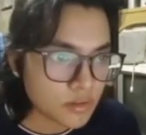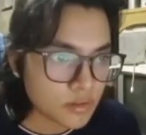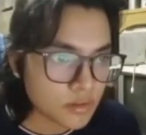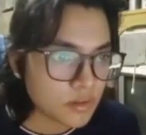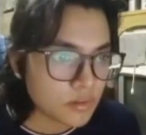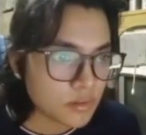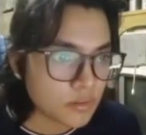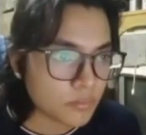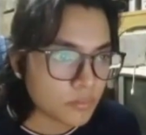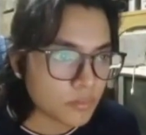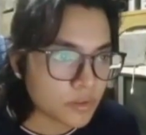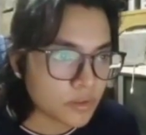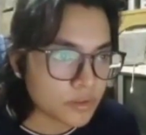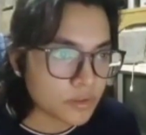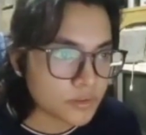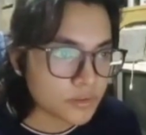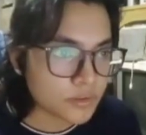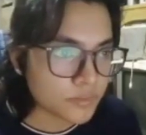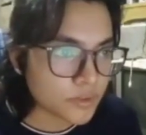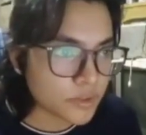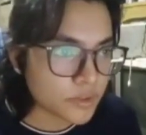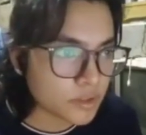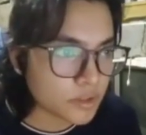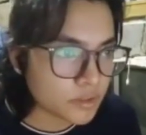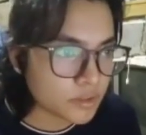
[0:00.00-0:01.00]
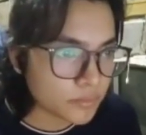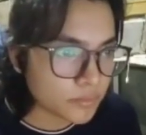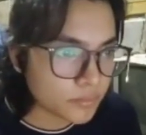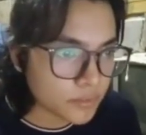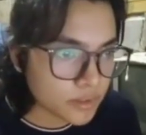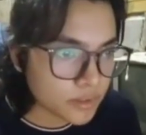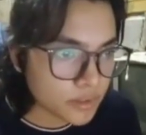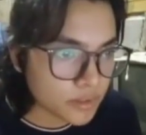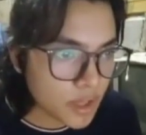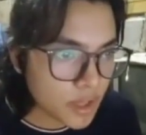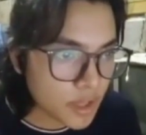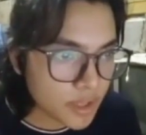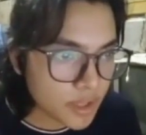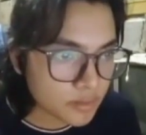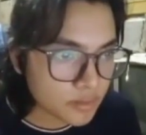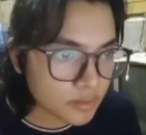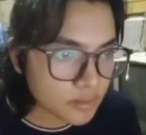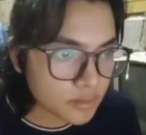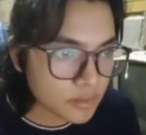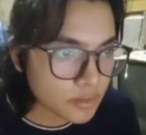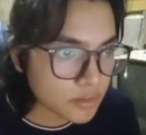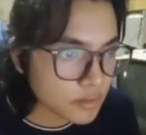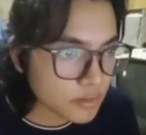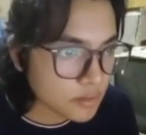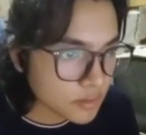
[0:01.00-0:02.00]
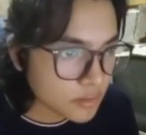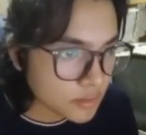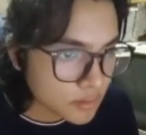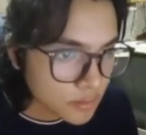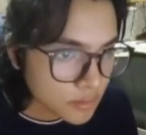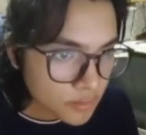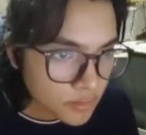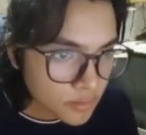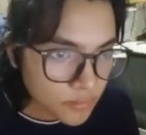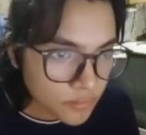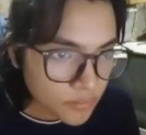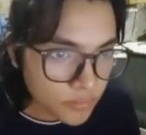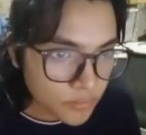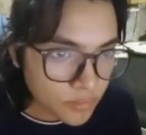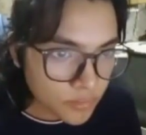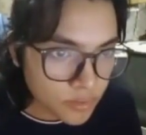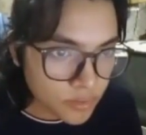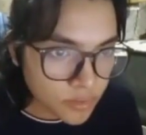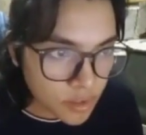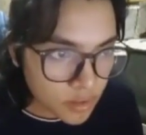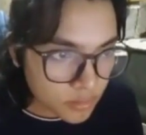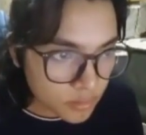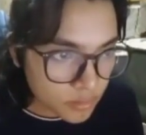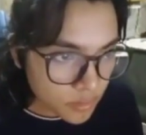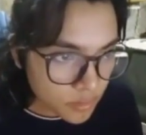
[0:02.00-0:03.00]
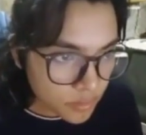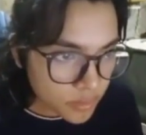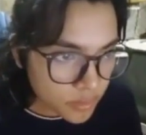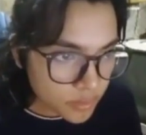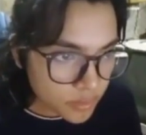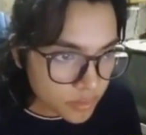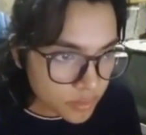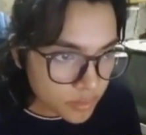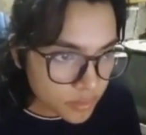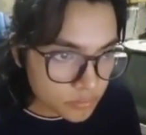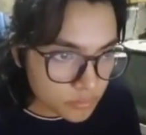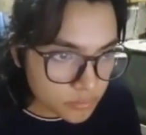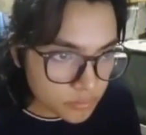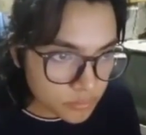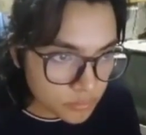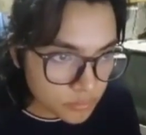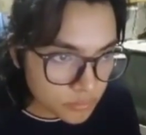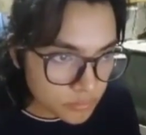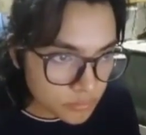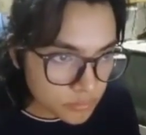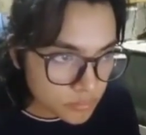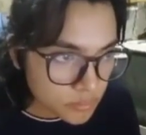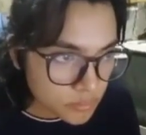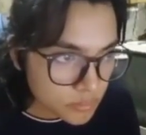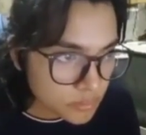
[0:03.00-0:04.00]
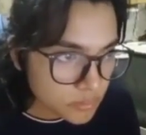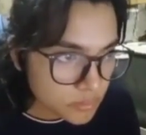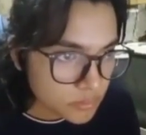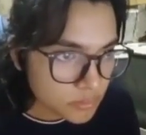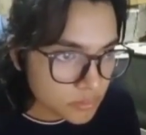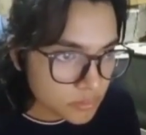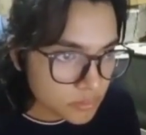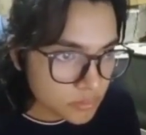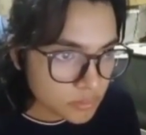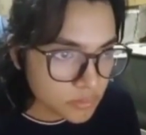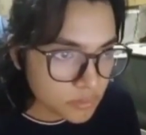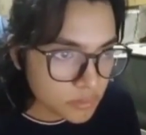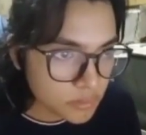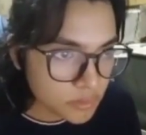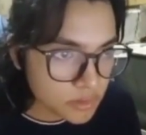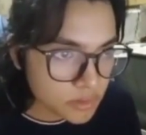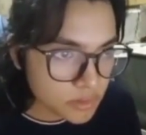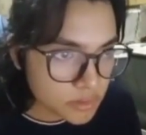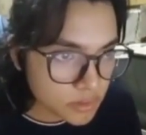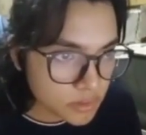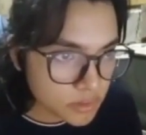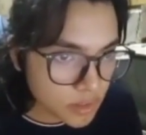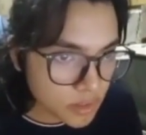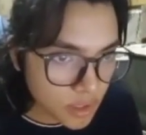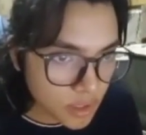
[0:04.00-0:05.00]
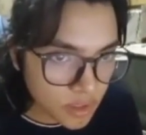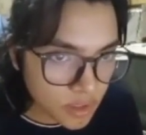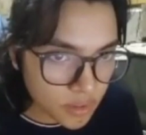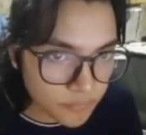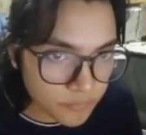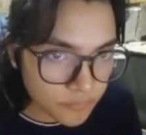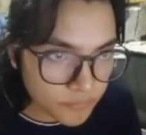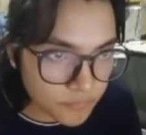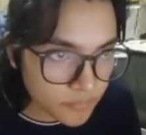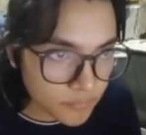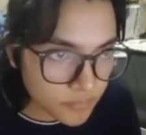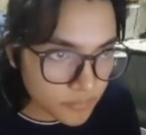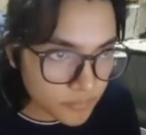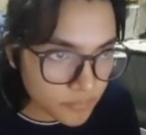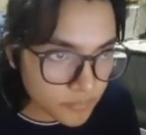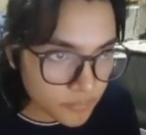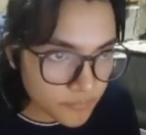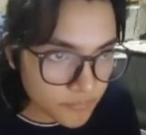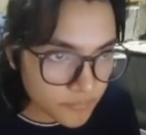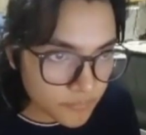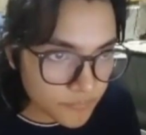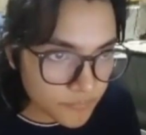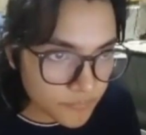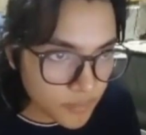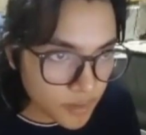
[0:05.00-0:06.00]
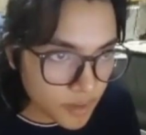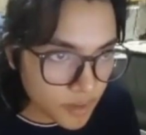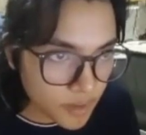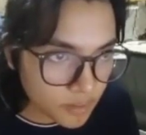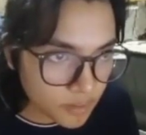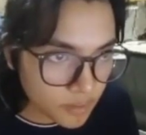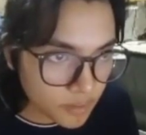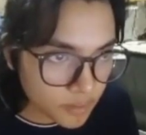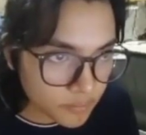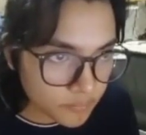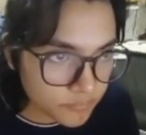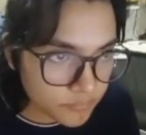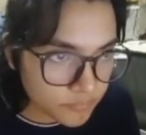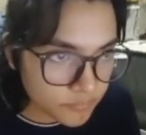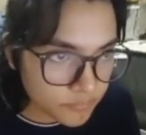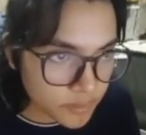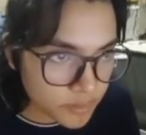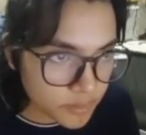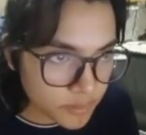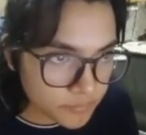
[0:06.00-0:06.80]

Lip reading: once we're done with that, we're now going to this LRV. No,